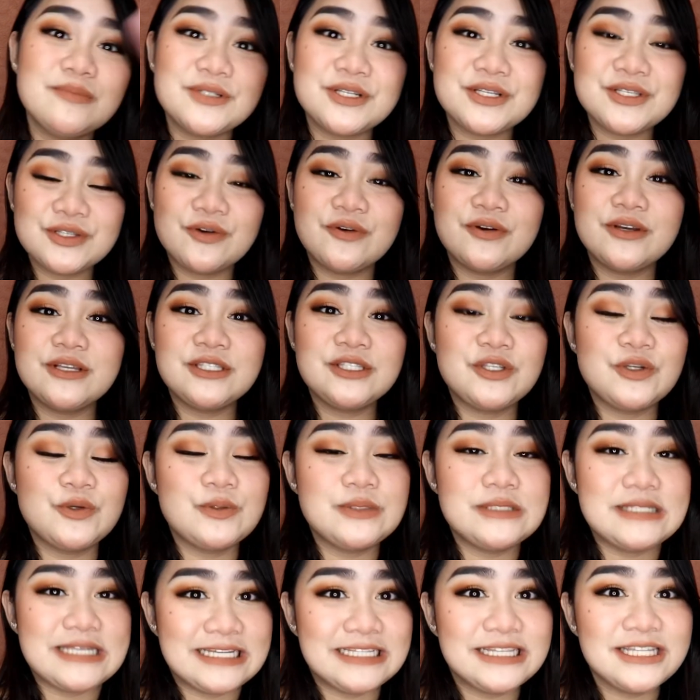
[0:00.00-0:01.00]
just going to
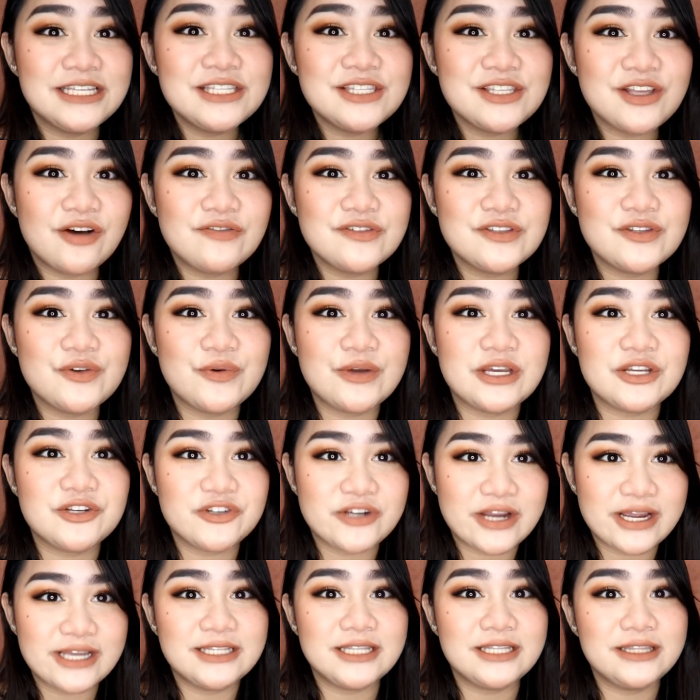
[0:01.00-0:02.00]
take this off so we can
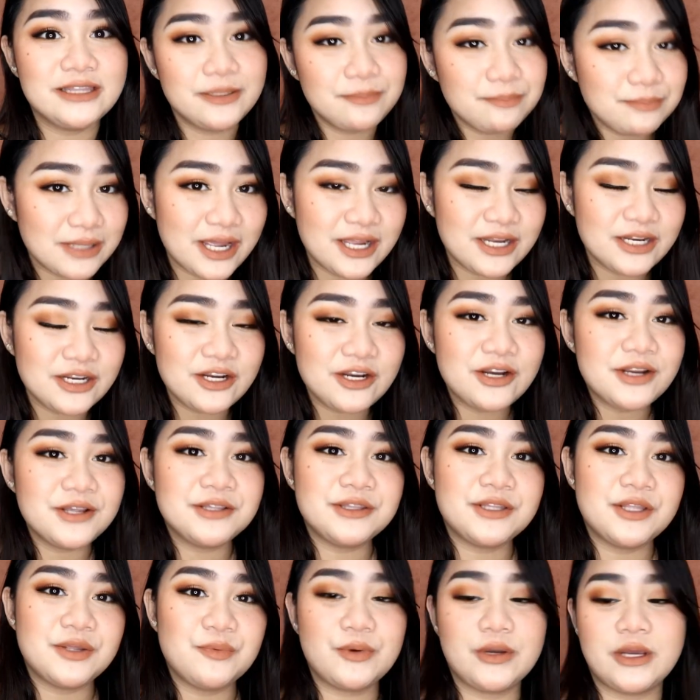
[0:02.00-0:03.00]
try the lip liner
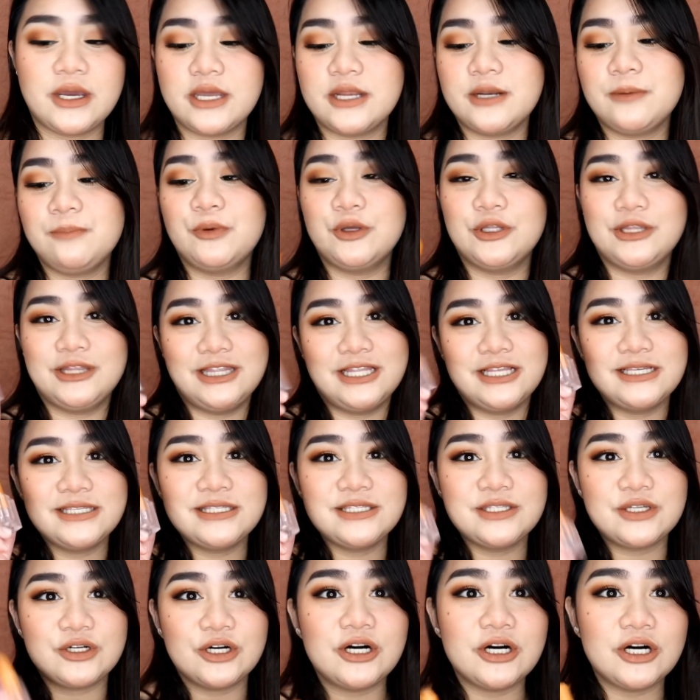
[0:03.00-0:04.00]
and then we can put
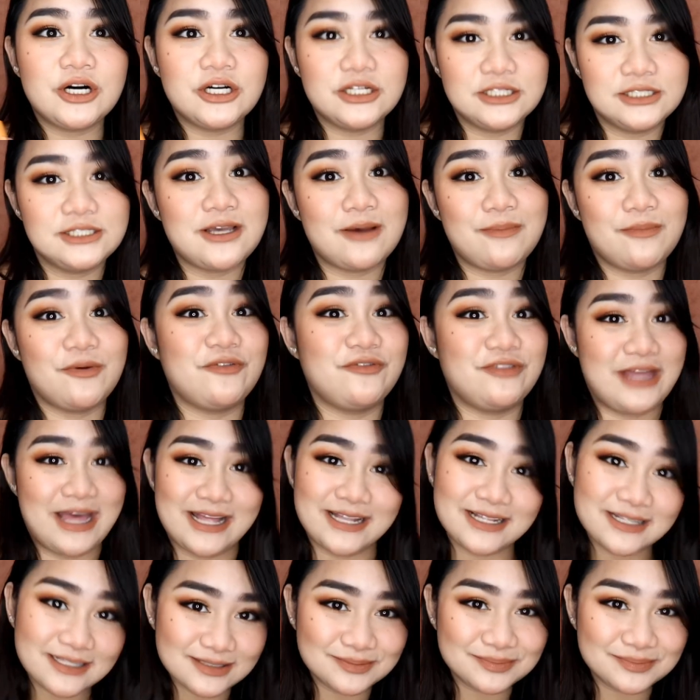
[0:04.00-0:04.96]
this on top of that.